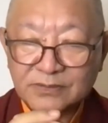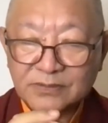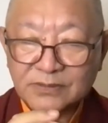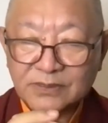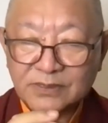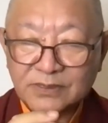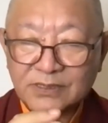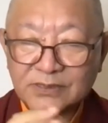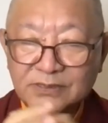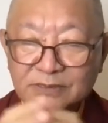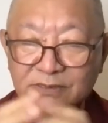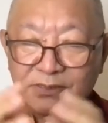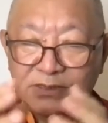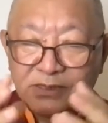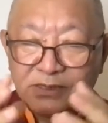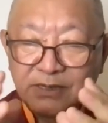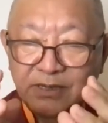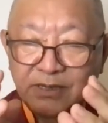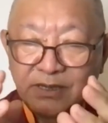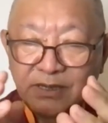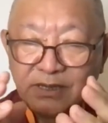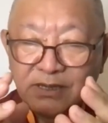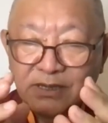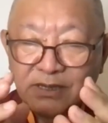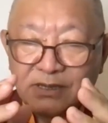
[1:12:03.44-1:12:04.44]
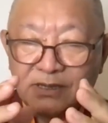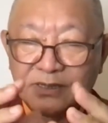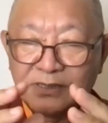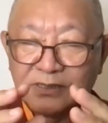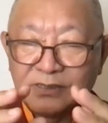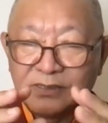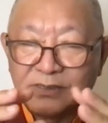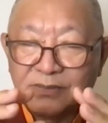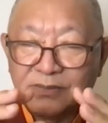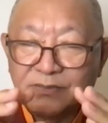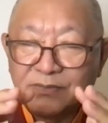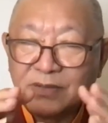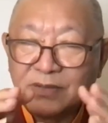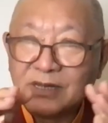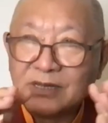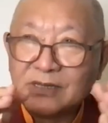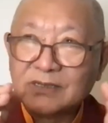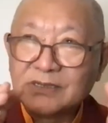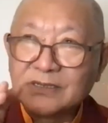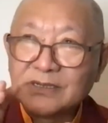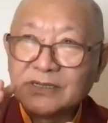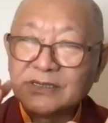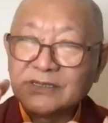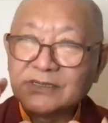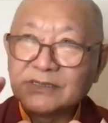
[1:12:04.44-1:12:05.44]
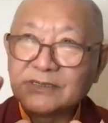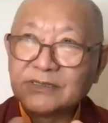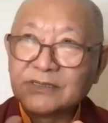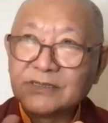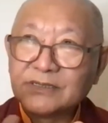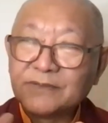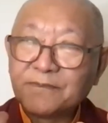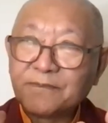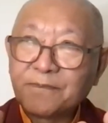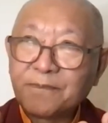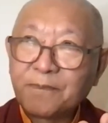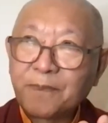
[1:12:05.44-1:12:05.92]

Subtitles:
is the mind is,